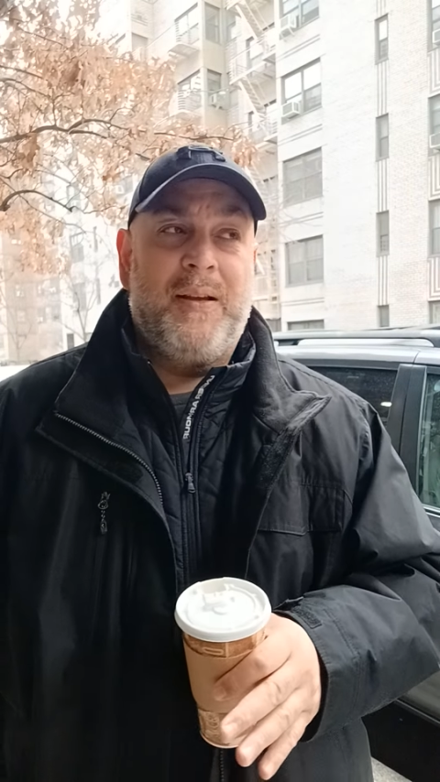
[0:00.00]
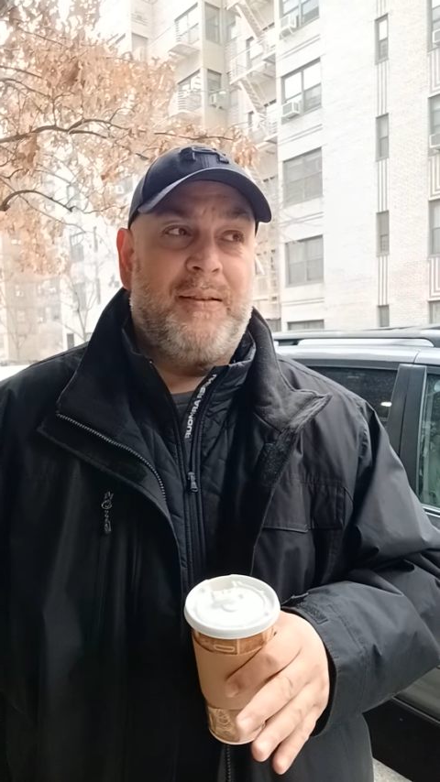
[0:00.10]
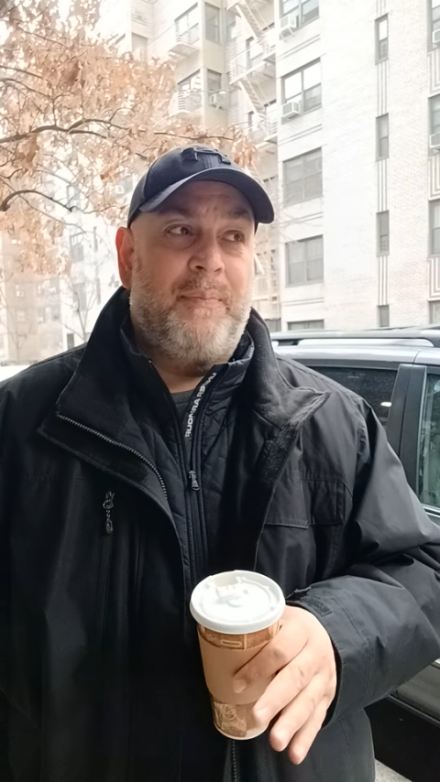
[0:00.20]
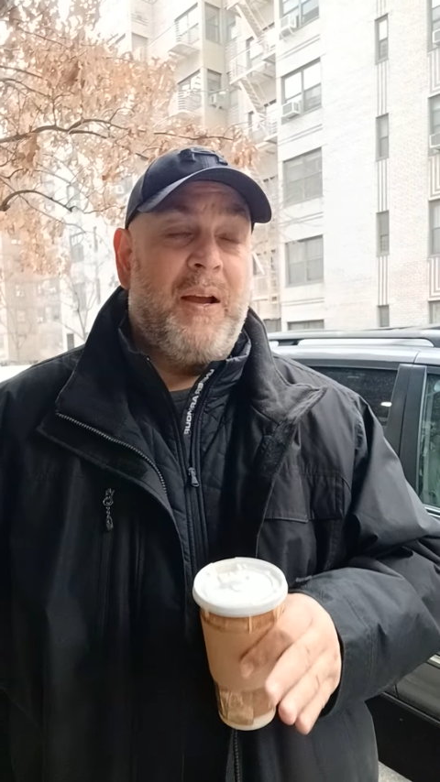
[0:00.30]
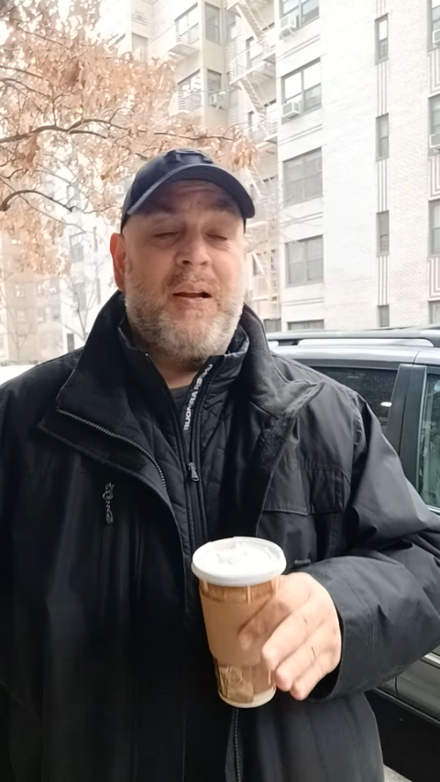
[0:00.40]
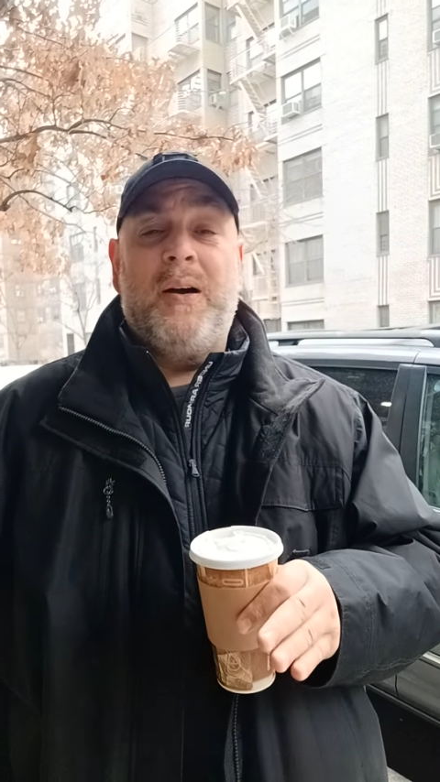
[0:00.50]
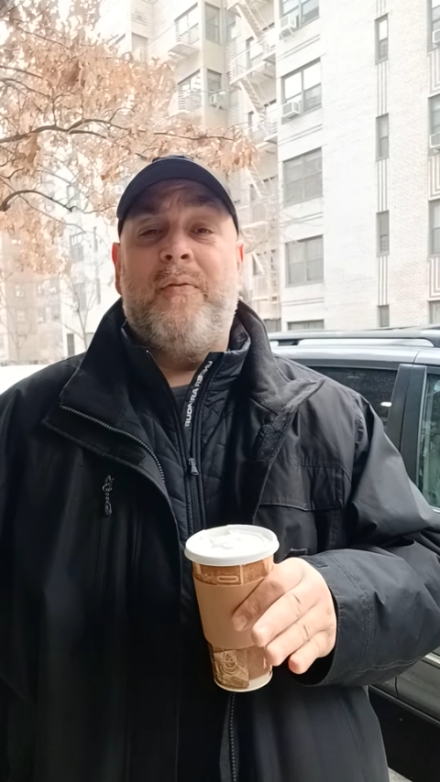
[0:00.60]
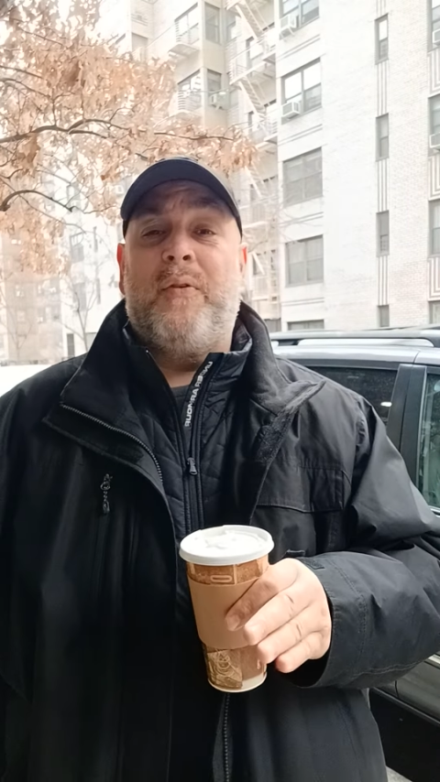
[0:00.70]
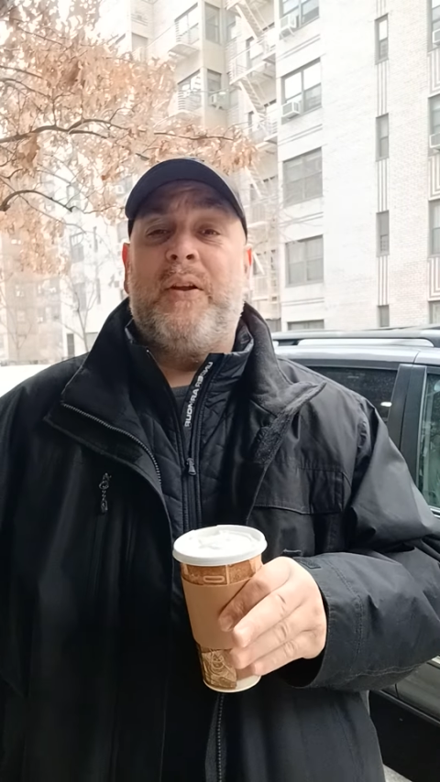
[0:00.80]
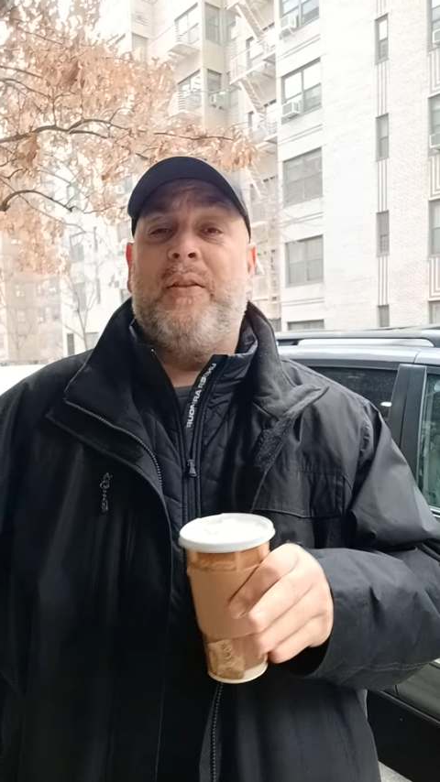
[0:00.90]
because I'm not
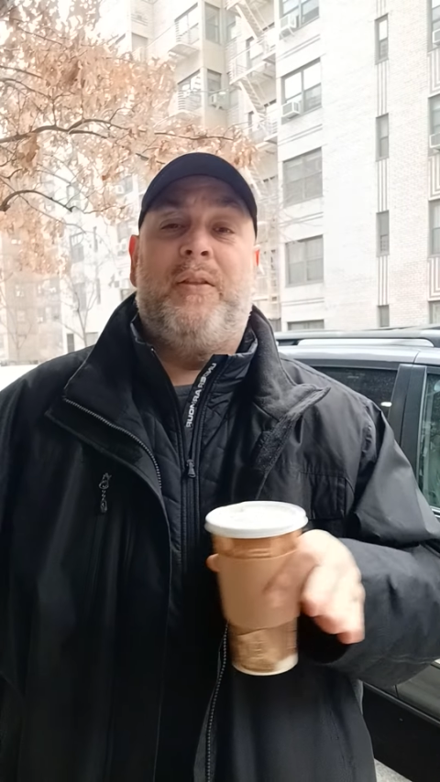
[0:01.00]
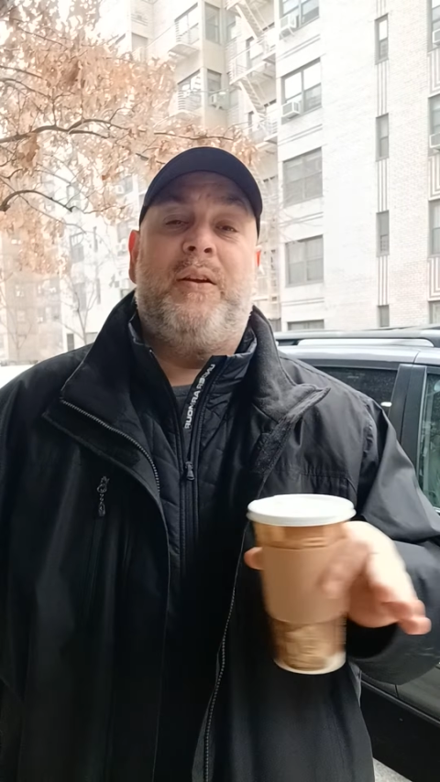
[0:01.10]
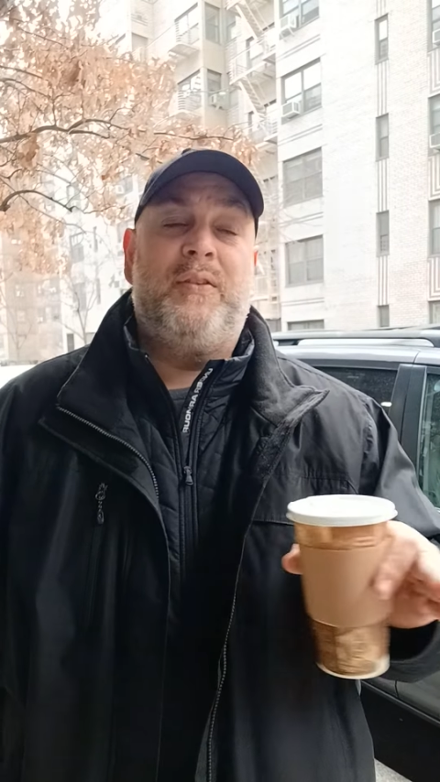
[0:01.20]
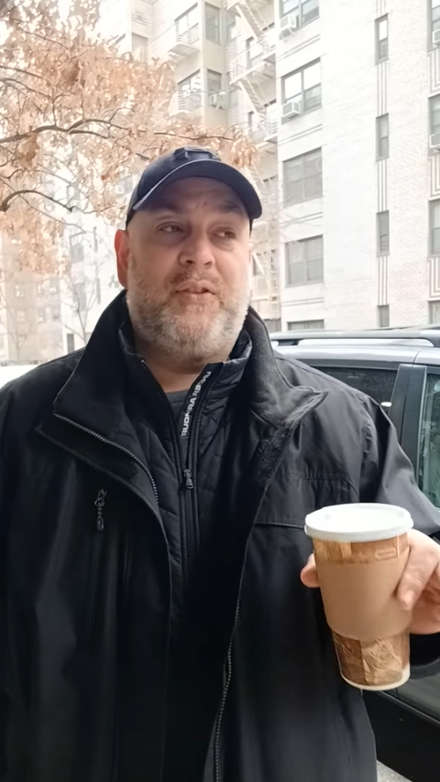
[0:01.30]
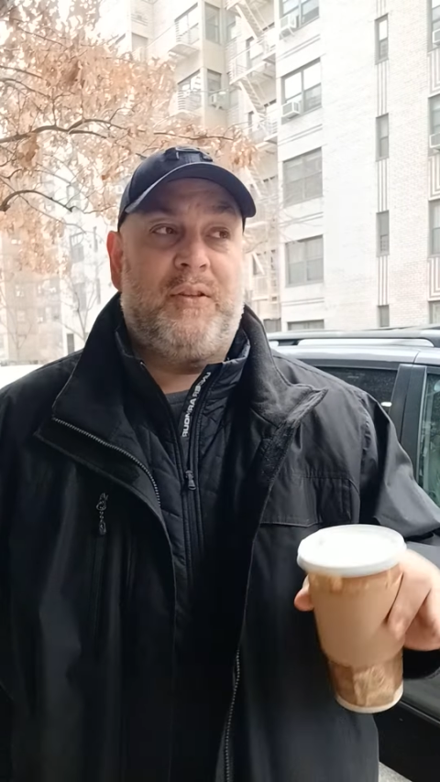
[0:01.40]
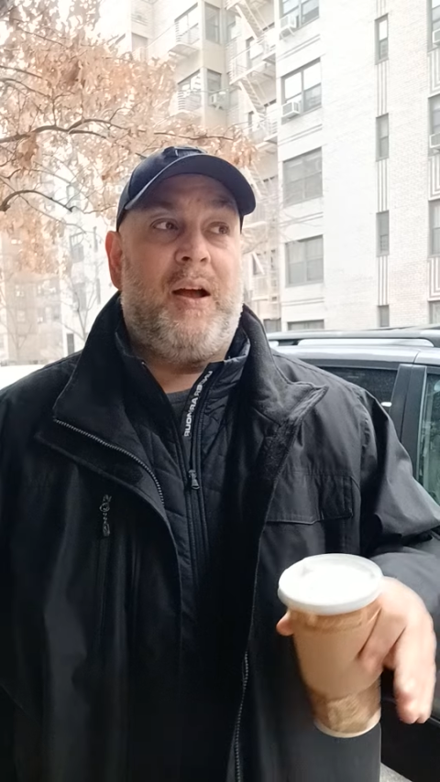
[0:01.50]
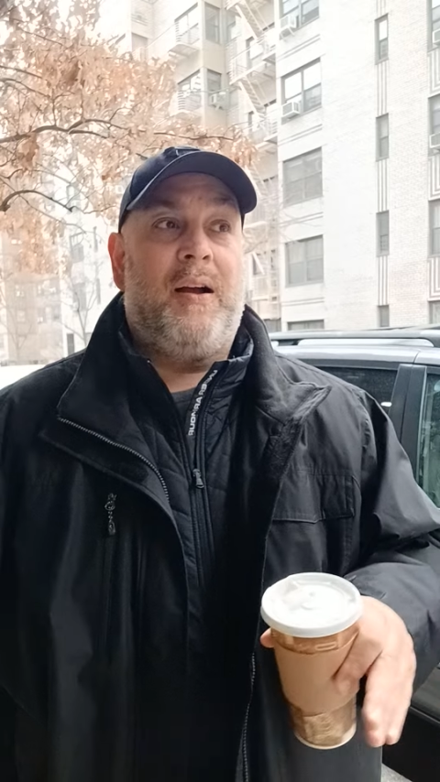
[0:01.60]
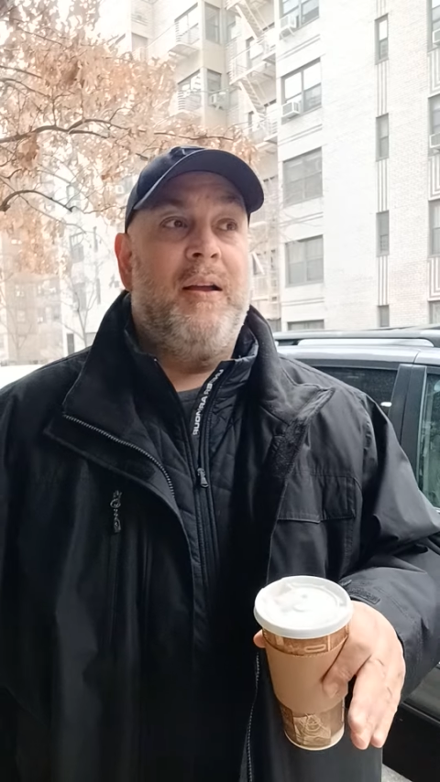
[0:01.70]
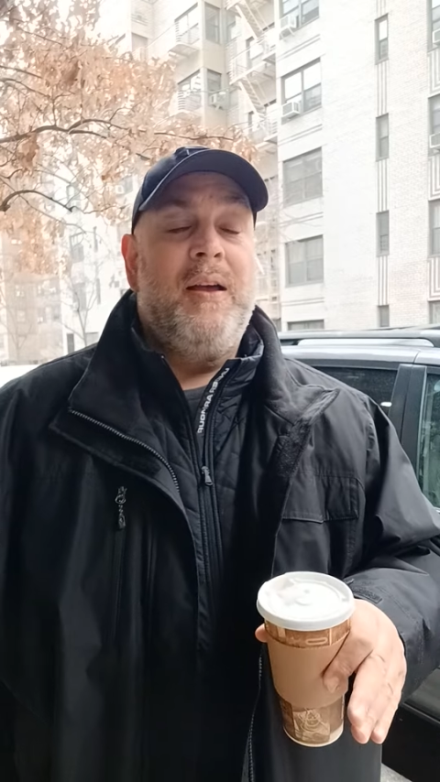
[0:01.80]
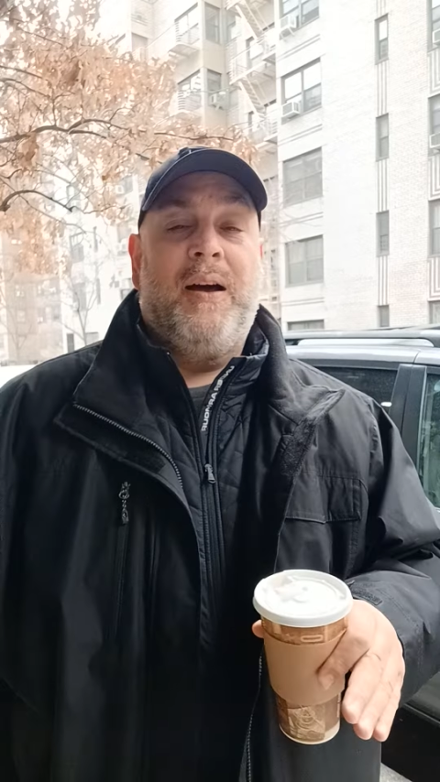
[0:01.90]
covering their stock.